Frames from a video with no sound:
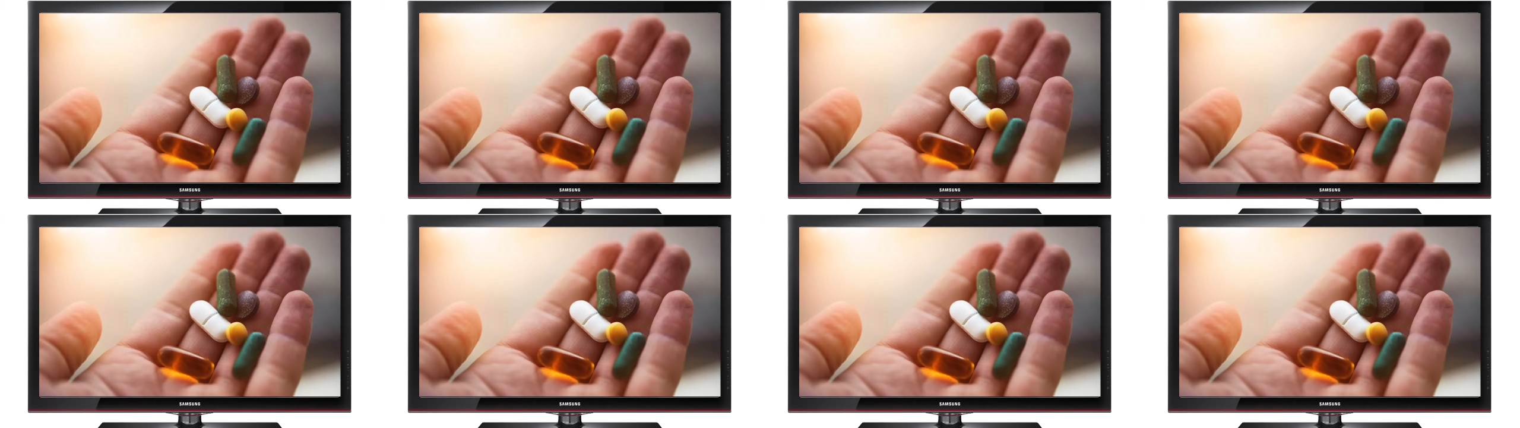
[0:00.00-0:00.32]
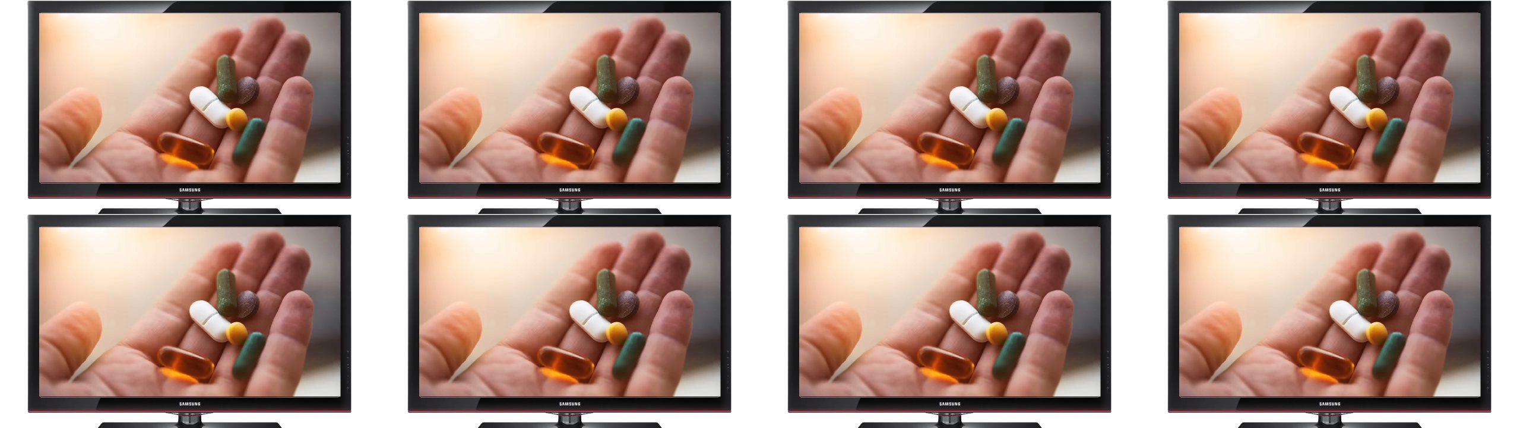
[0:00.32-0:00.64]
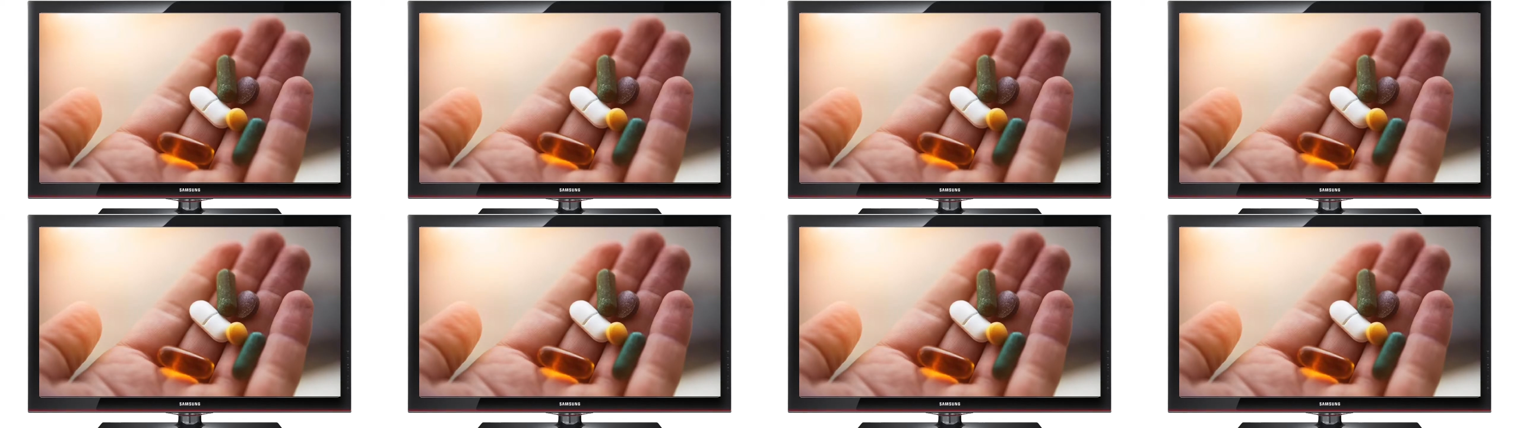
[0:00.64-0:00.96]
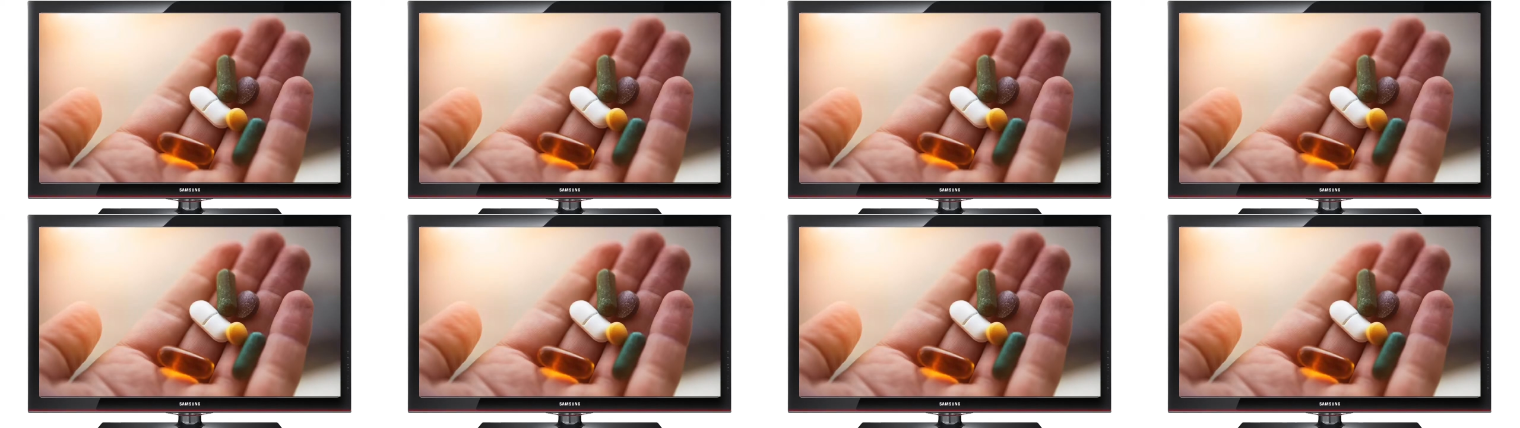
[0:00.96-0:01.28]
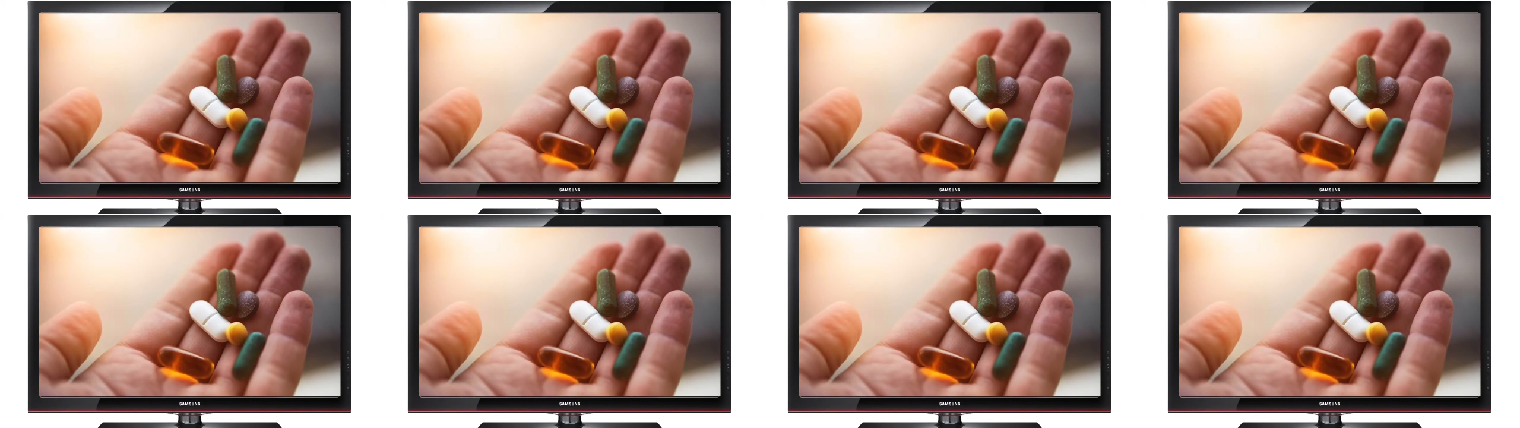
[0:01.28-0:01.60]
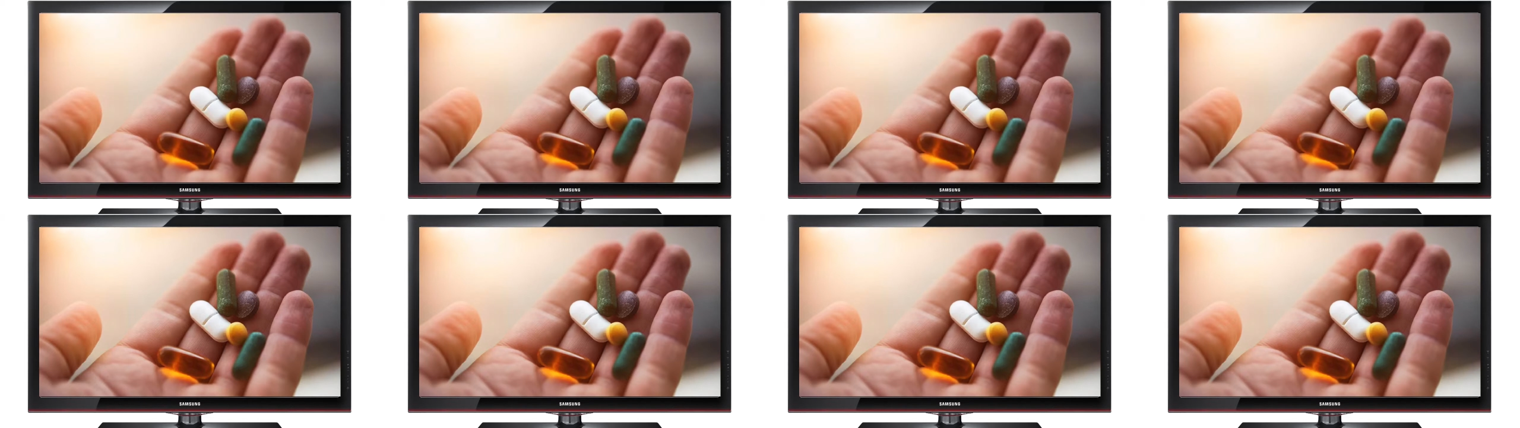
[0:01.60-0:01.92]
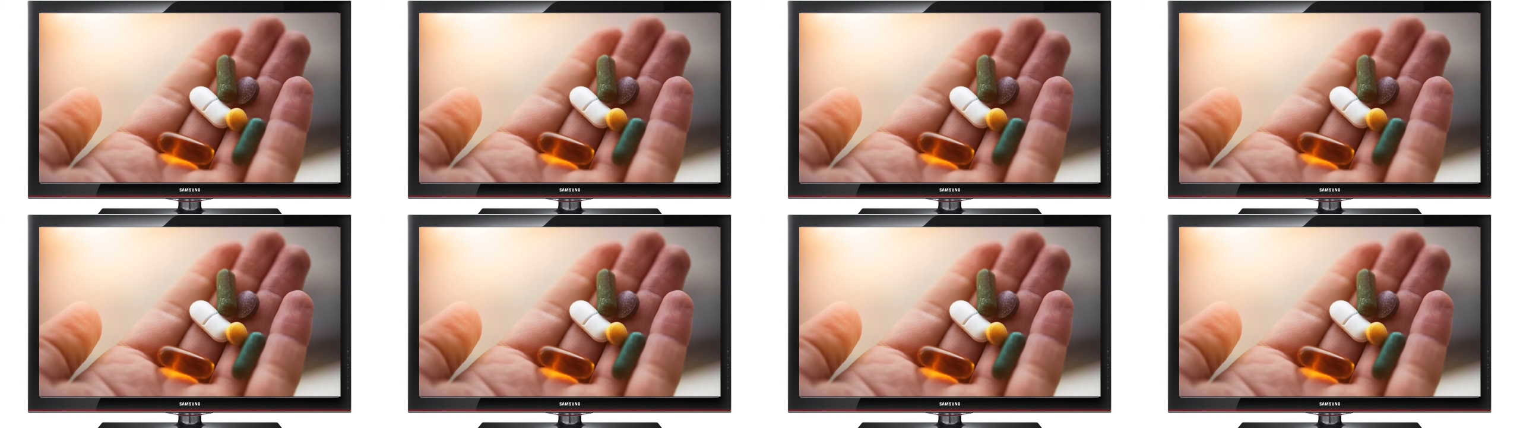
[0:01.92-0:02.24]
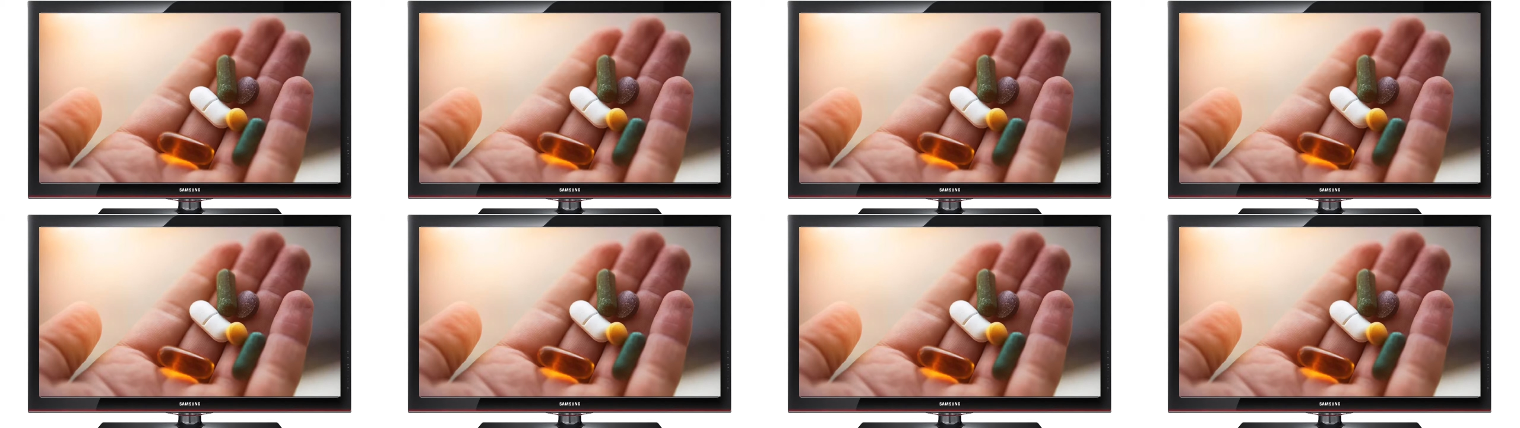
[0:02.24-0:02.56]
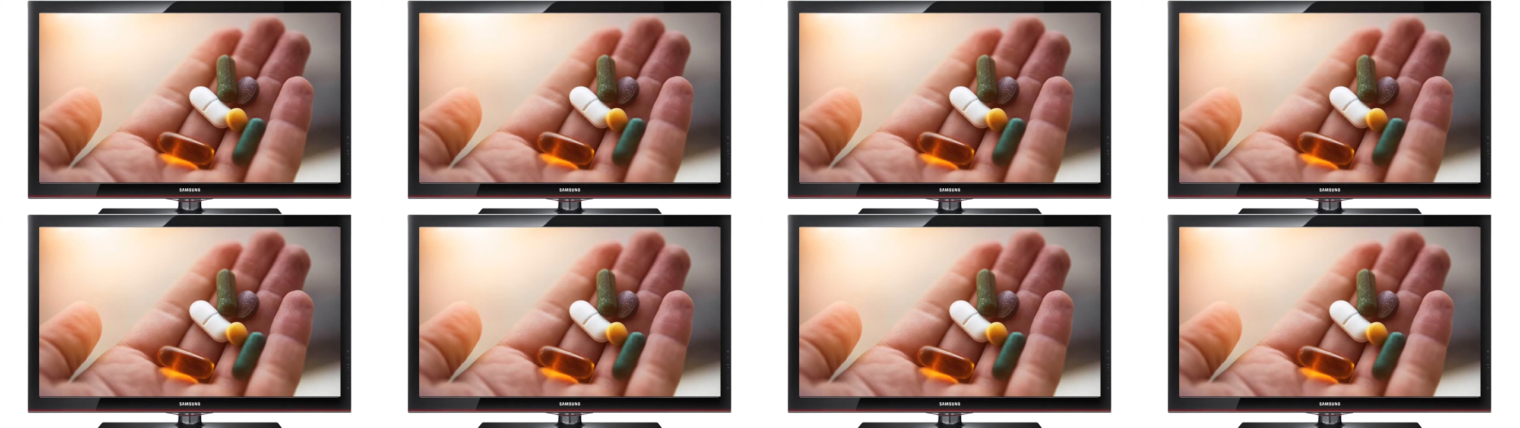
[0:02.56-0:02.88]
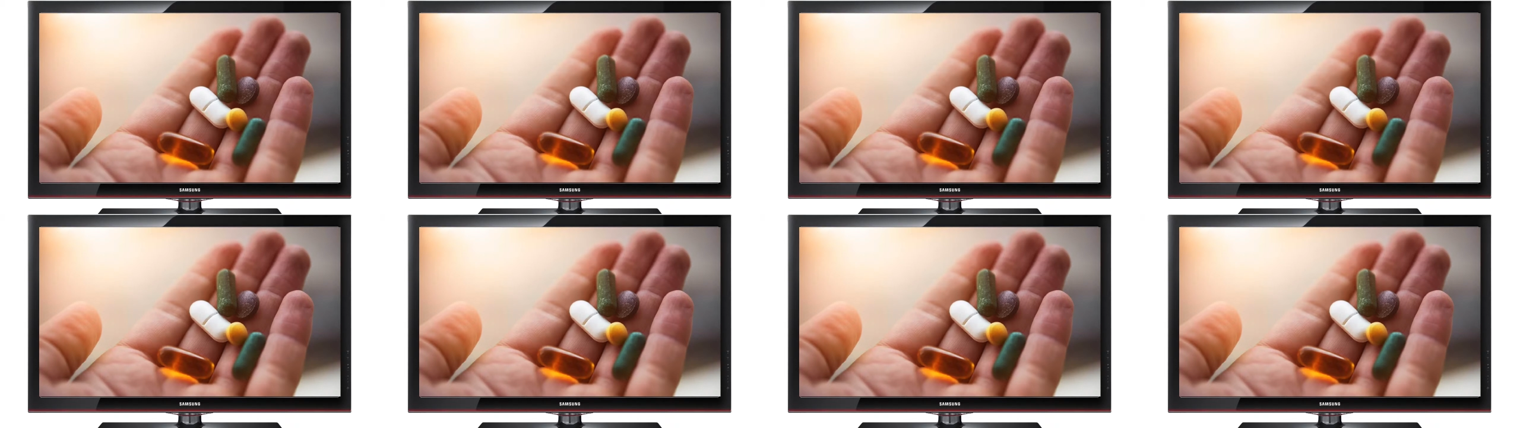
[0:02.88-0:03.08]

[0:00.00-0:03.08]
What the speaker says: No face is visible, so there are no lips to read.